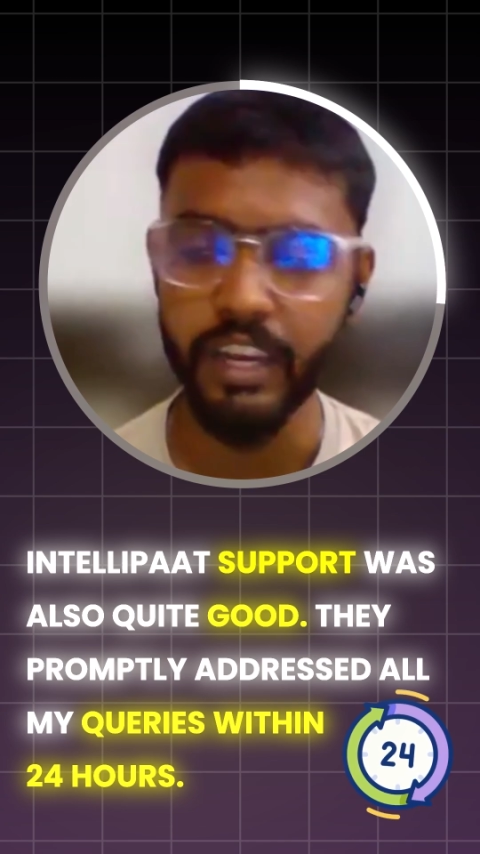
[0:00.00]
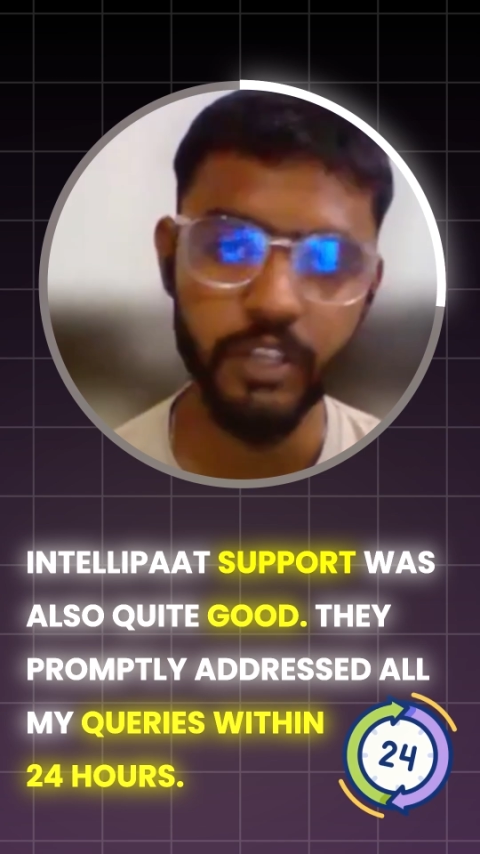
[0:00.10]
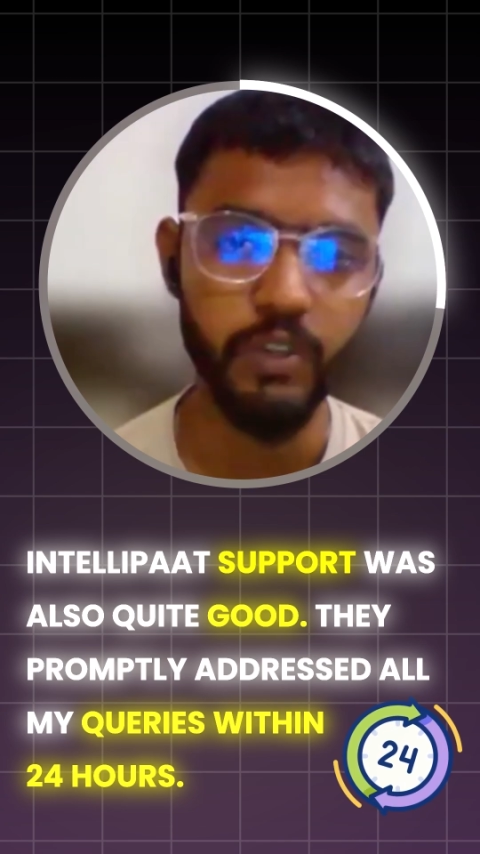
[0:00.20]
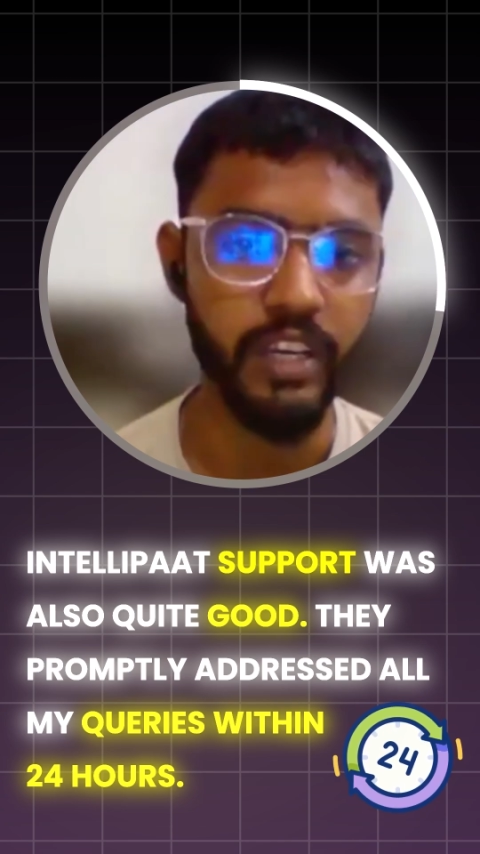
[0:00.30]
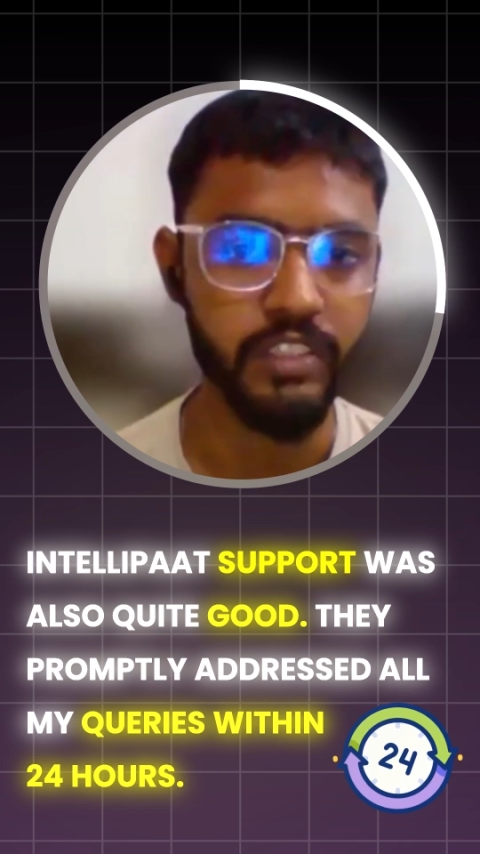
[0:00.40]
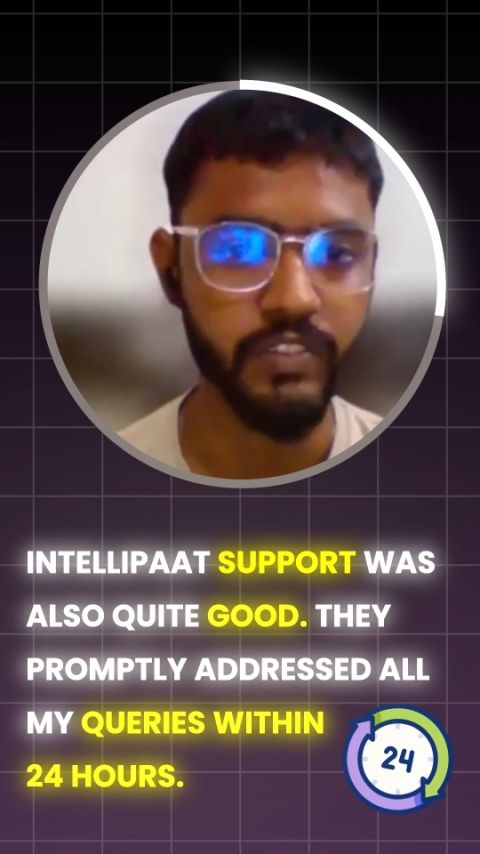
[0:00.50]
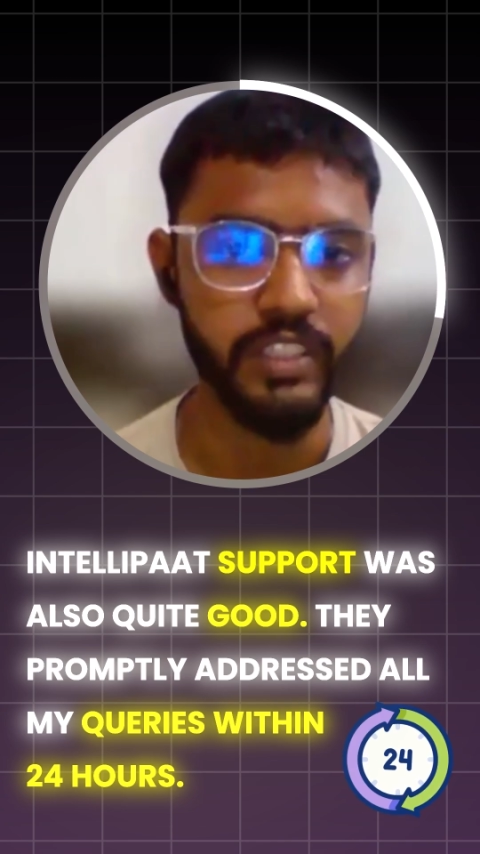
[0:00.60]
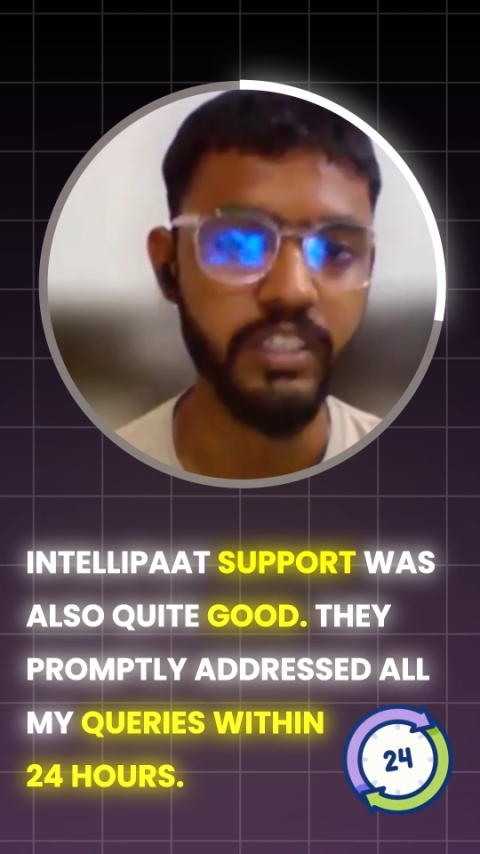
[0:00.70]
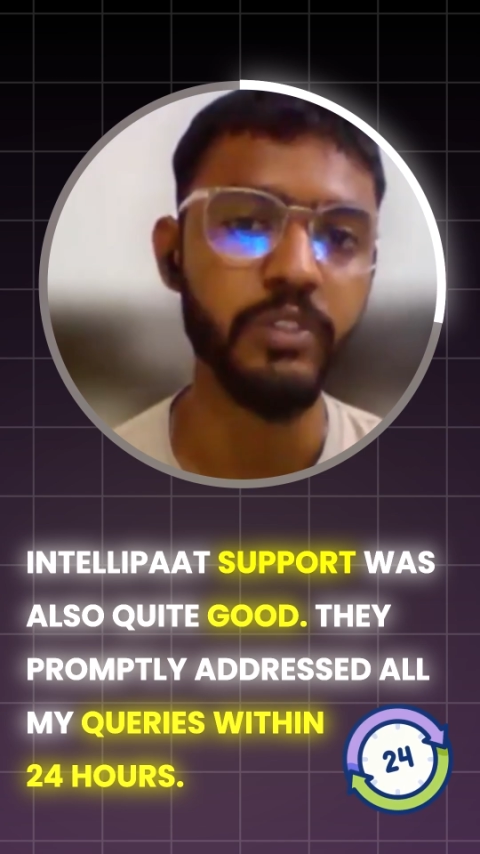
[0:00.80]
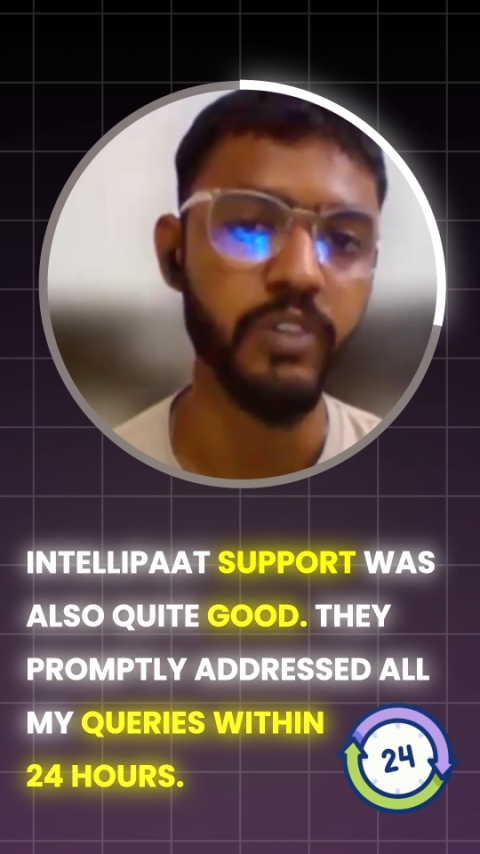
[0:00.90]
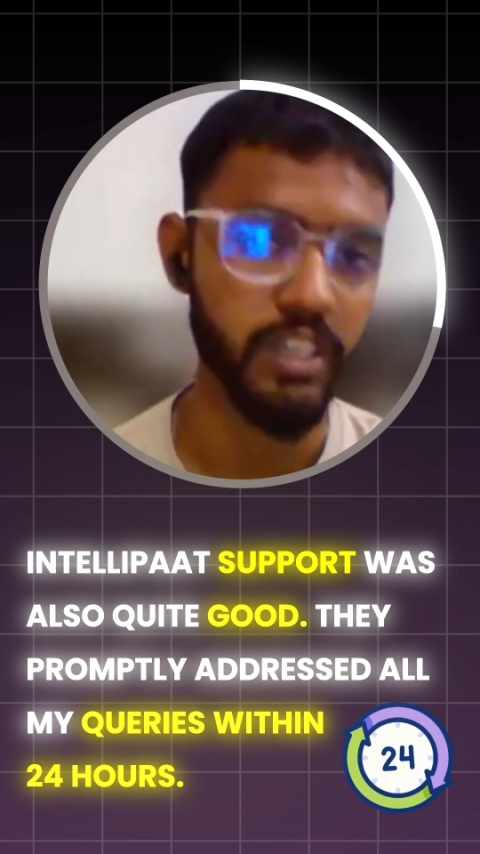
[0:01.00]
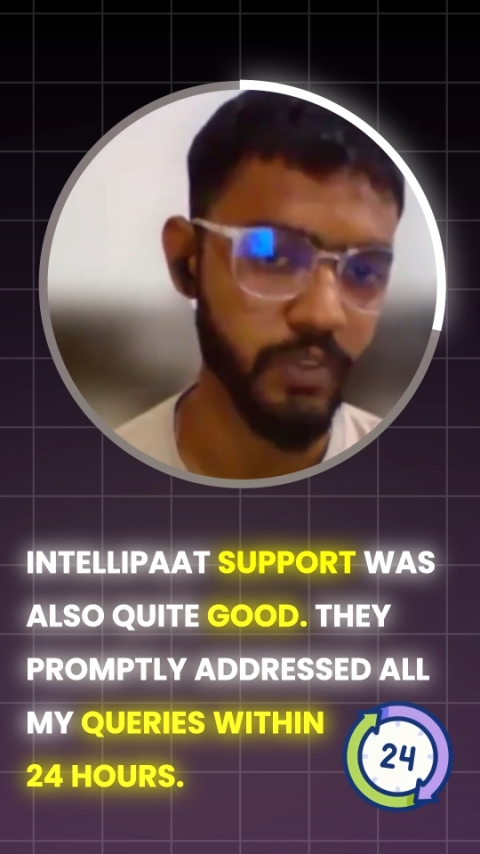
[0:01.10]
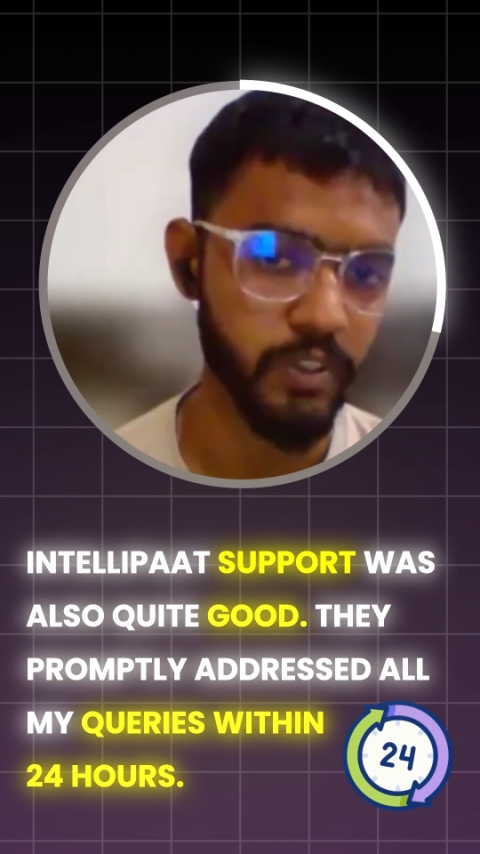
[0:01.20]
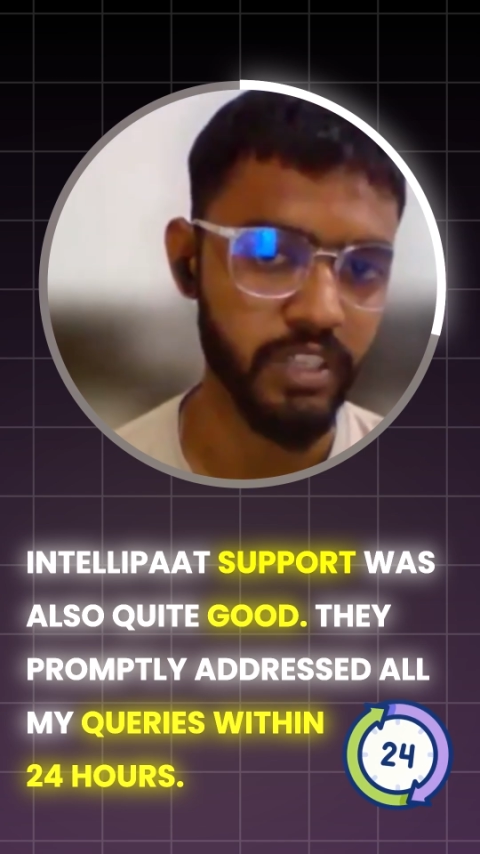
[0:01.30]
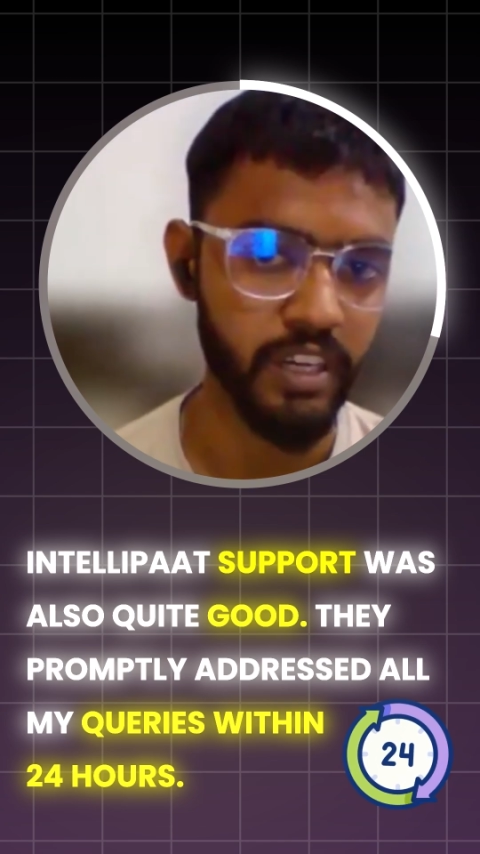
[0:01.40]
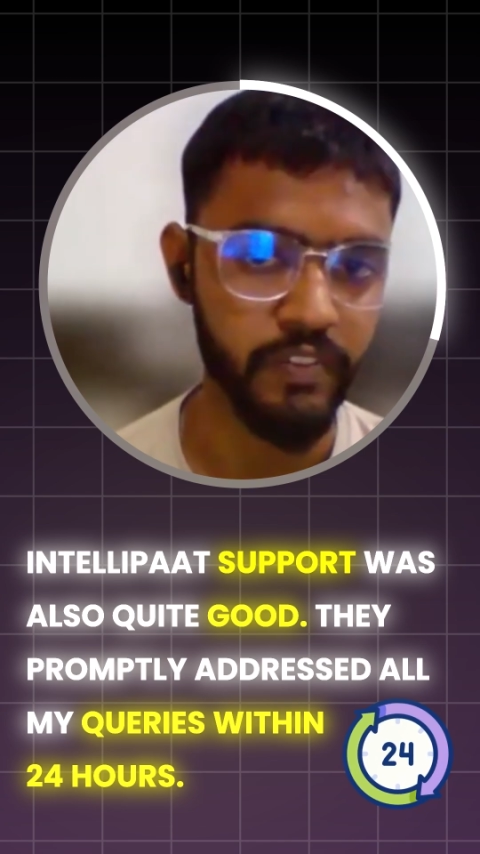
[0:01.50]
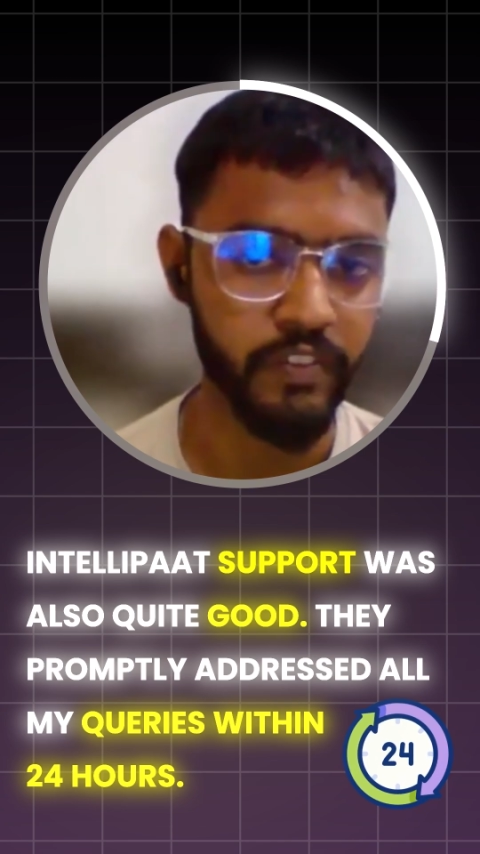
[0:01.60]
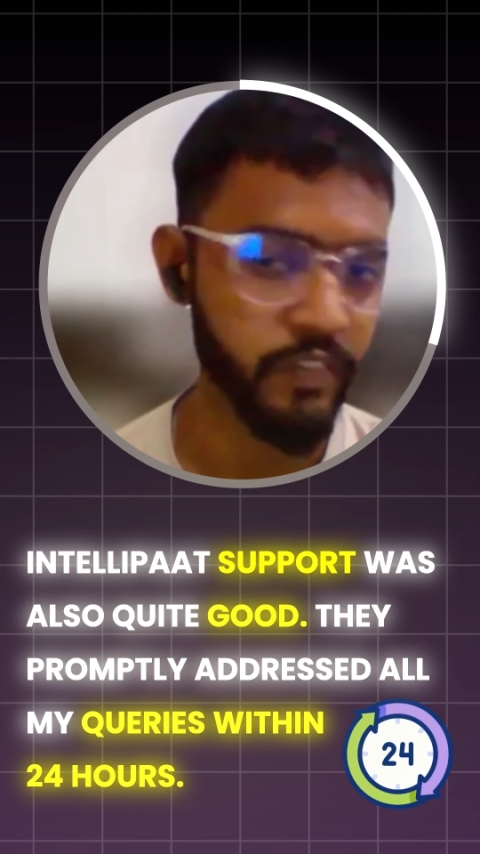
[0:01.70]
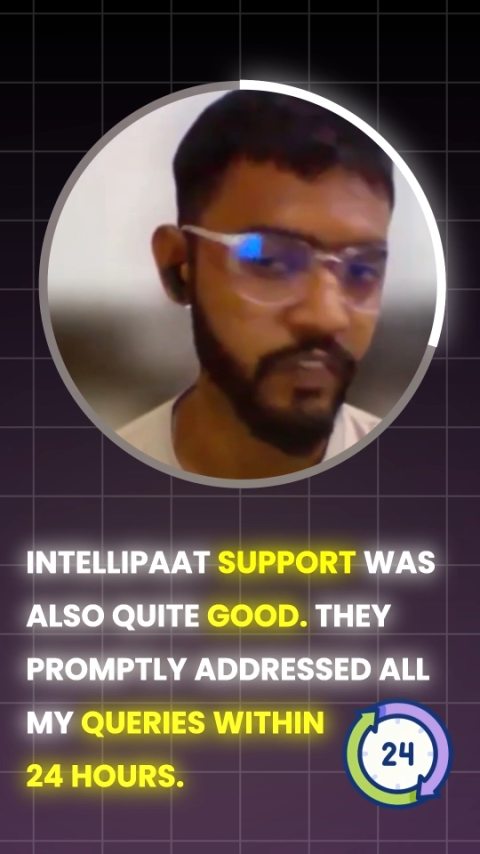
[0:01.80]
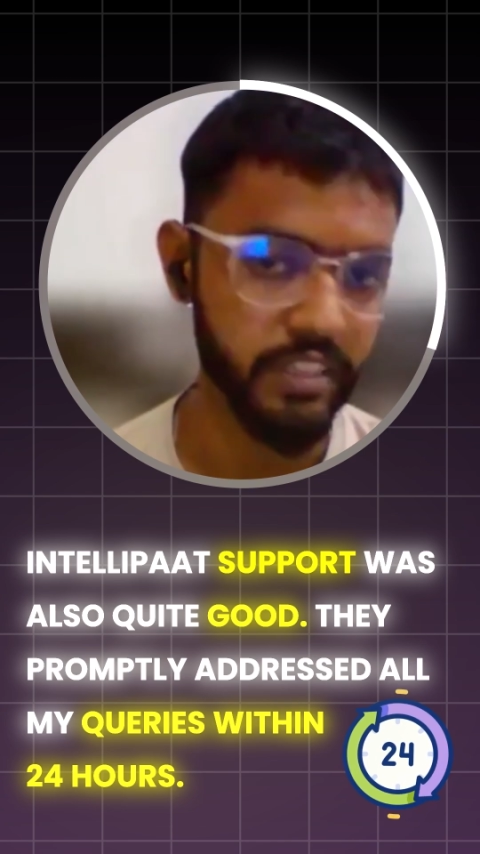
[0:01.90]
any queries within twenty-four hours.